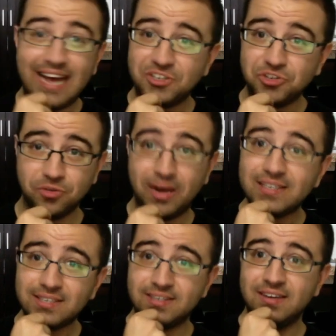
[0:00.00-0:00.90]
not
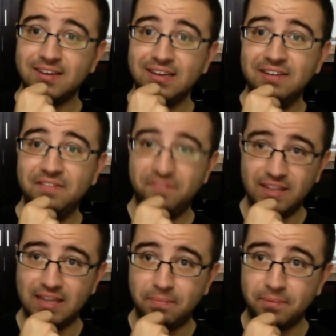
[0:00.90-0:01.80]
trust
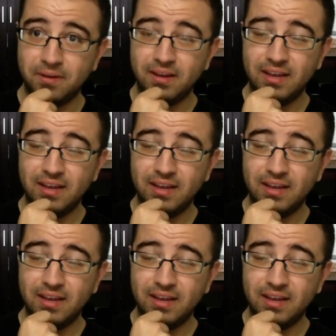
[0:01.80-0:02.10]
Philip.